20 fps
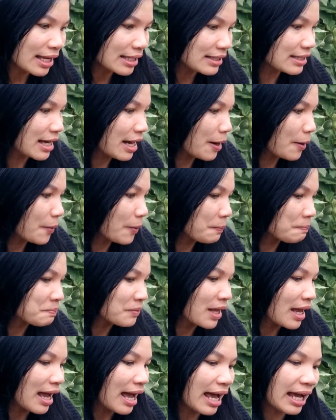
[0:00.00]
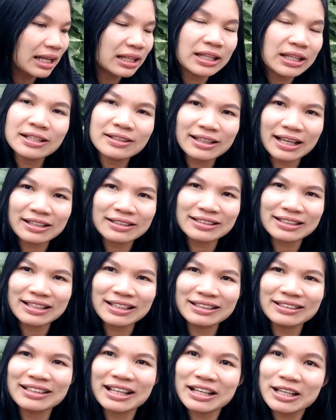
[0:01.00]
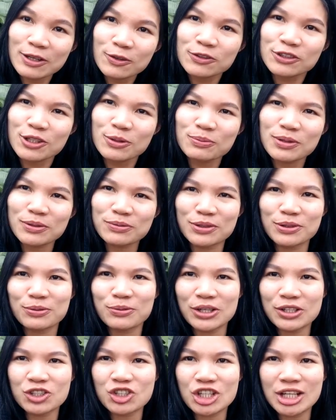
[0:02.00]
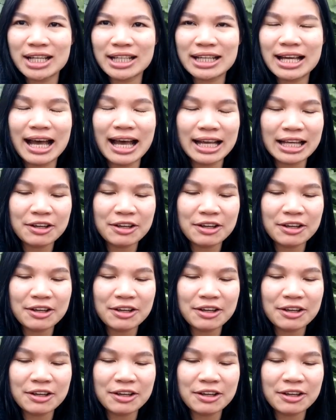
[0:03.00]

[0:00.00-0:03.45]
So I think that's it. Thank you so much for watching.